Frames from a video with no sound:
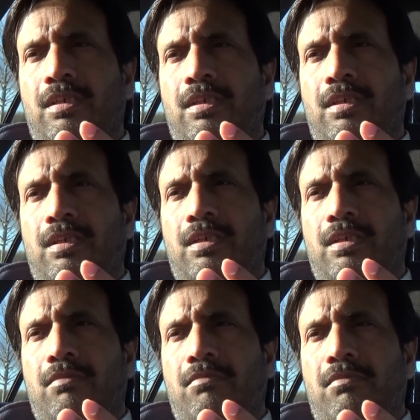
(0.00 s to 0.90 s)
uh, uh
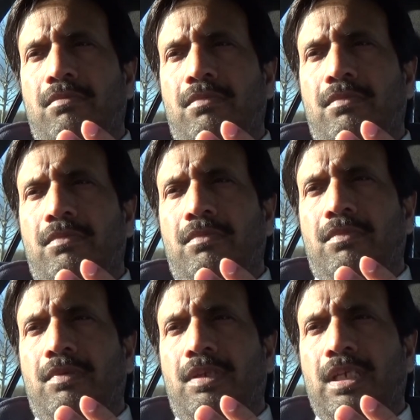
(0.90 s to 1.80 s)

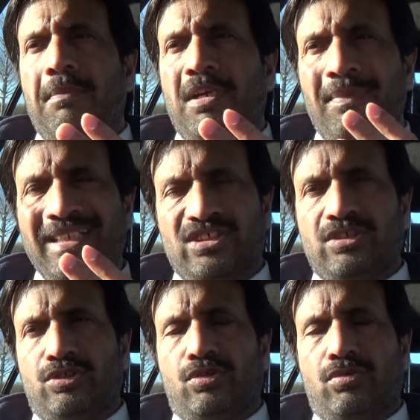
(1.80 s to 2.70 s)

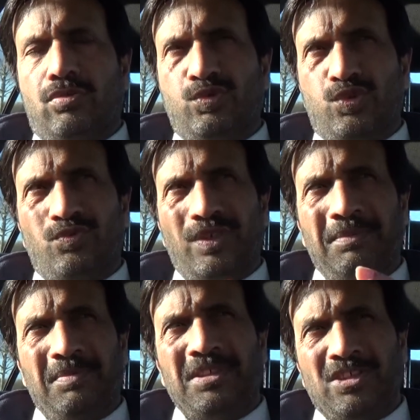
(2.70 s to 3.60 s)
hematemesis, you know. So,
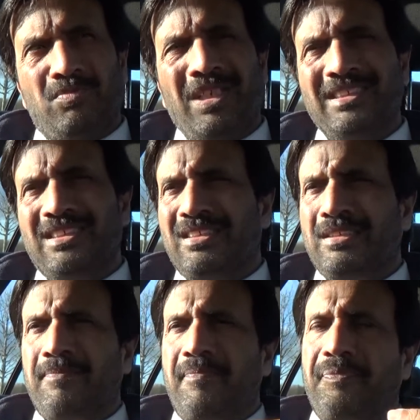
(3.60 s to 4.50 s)
hematemesis means
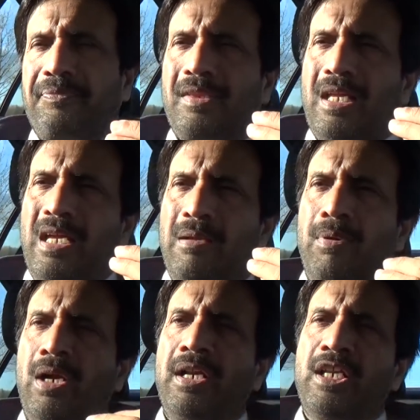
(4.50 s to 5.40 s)
uh,
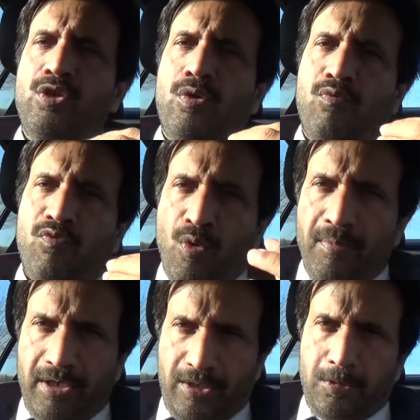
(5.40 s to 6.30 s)
blood in your
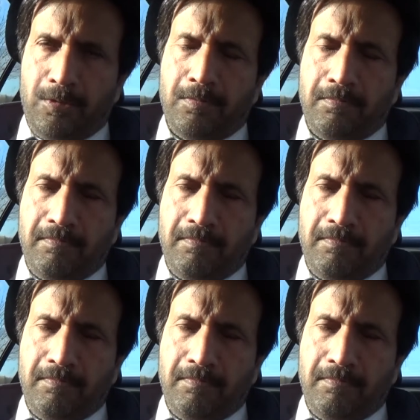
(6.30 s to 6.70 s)
vomit, you know